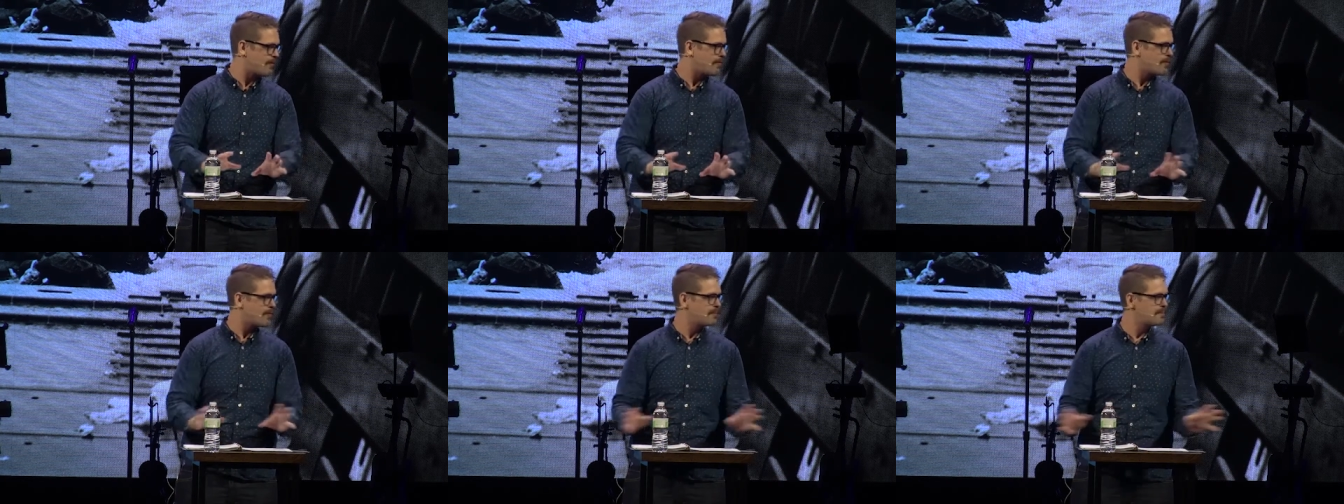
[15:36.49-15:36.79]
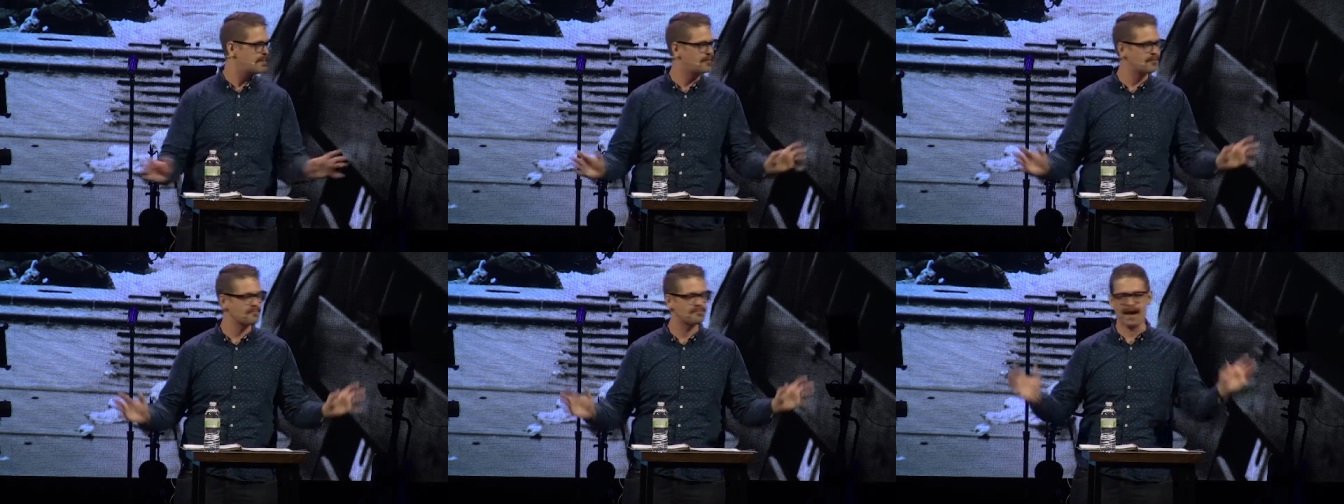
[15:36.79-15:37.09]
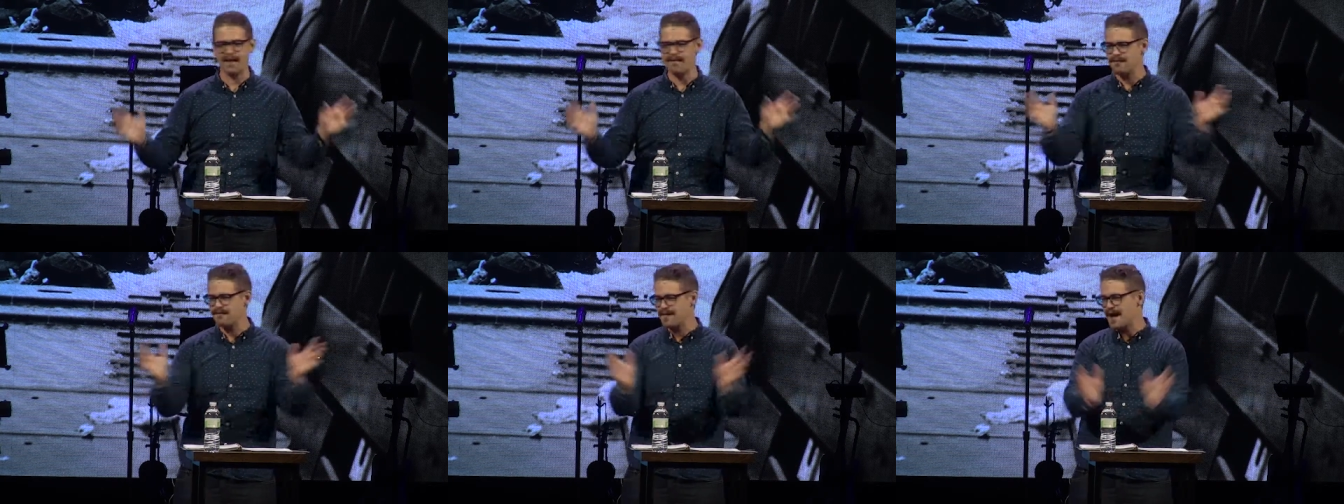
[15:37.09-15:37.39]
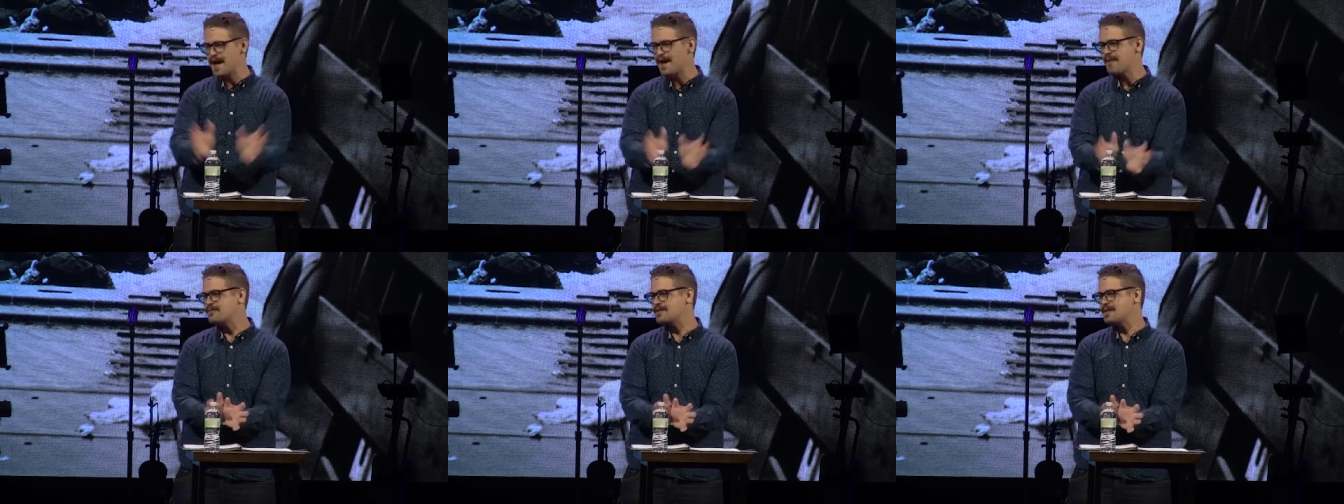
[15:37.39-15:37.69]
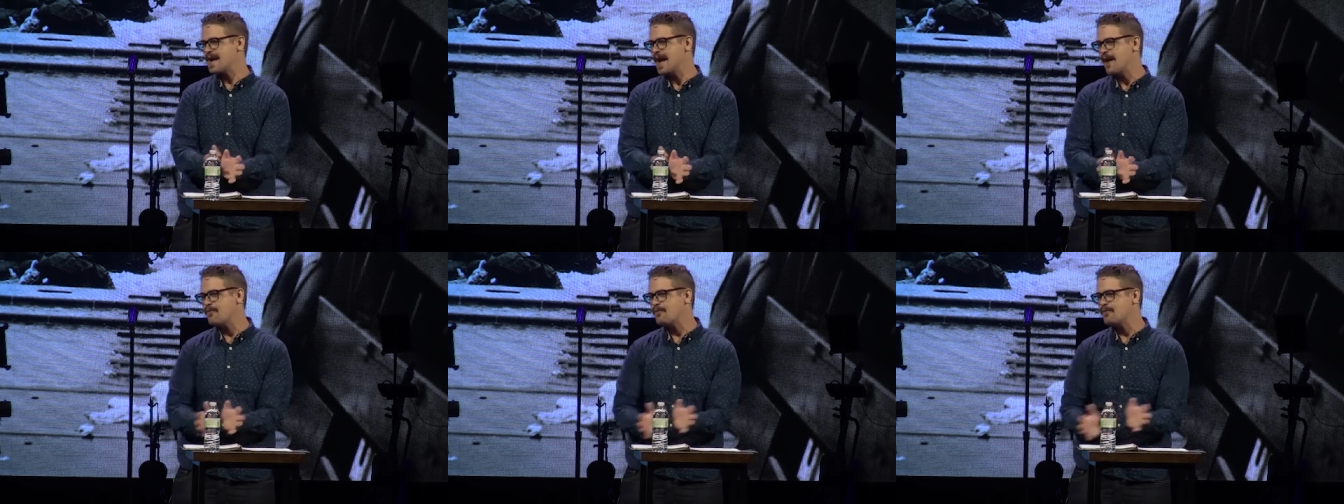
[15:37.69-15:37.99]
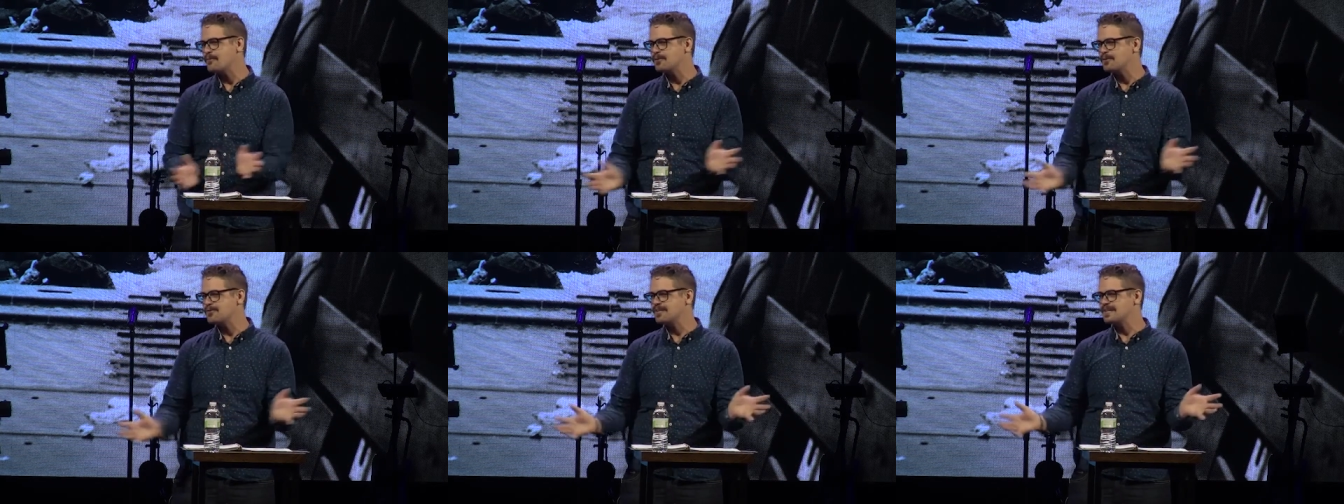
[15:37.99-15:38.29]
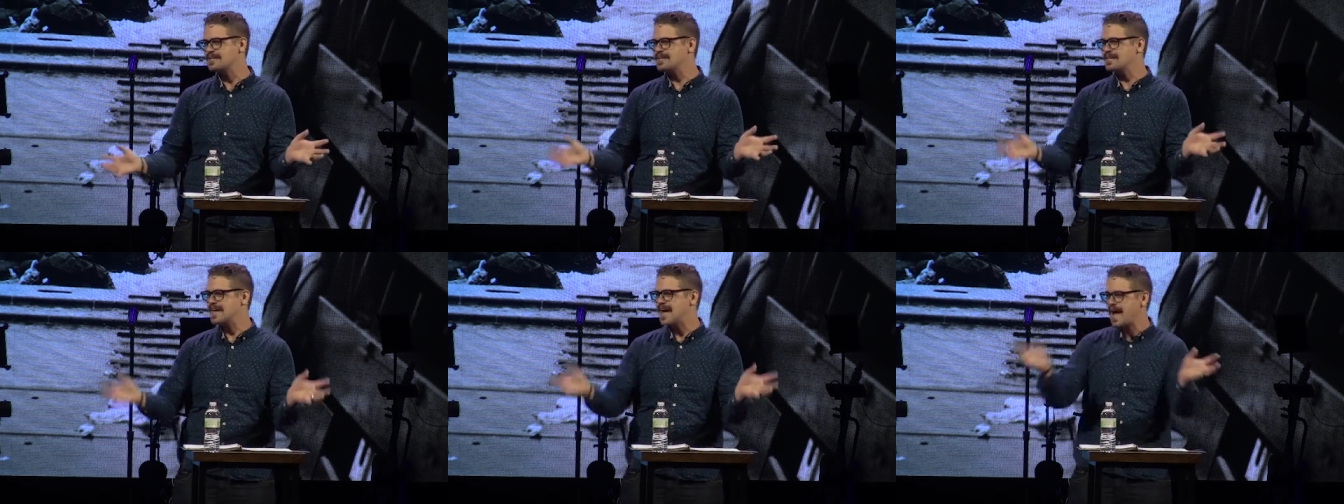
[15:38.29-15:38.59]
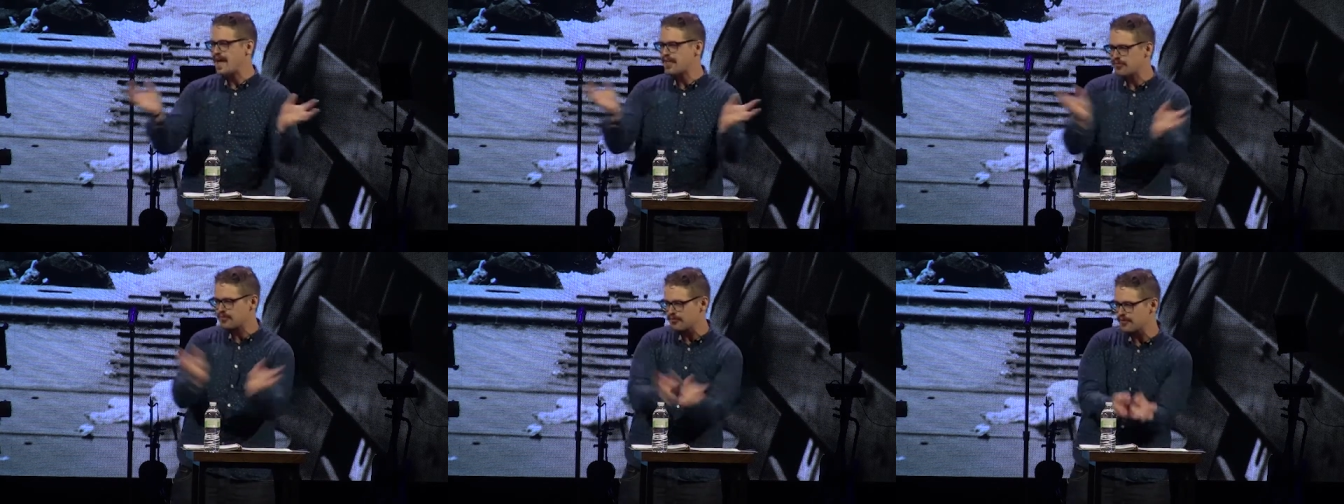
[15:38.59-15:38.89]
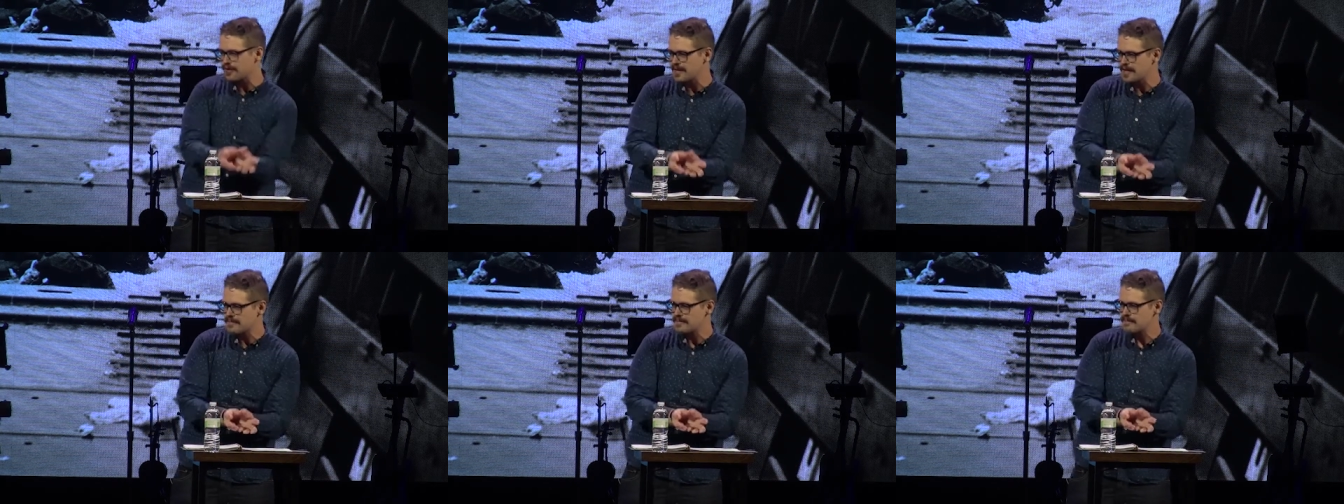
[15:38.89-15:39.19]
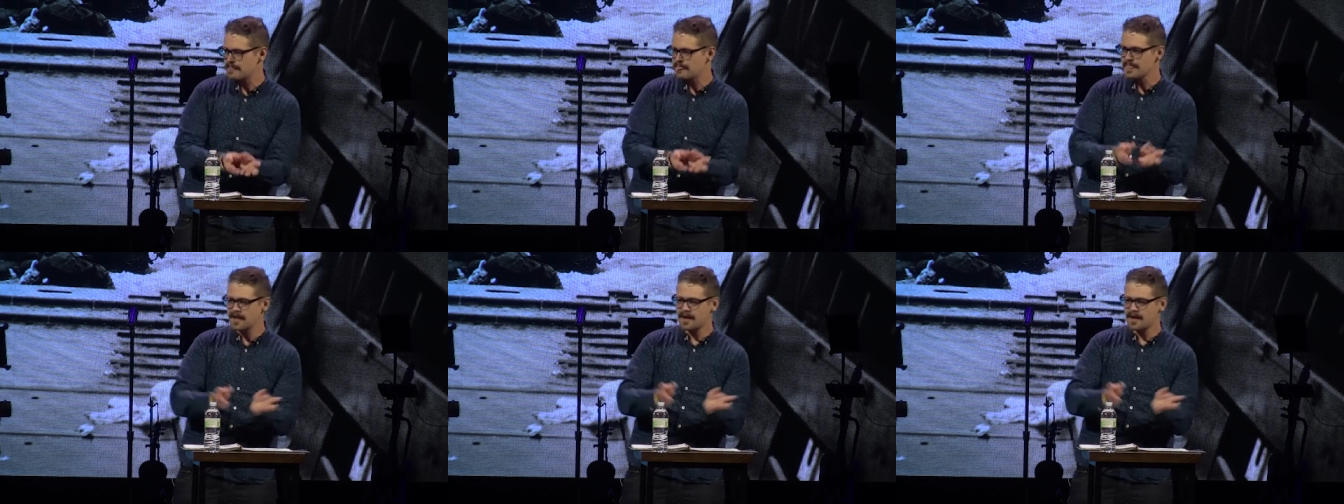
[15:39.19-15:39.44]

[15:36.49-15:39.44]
I will build my family. I will build a gathering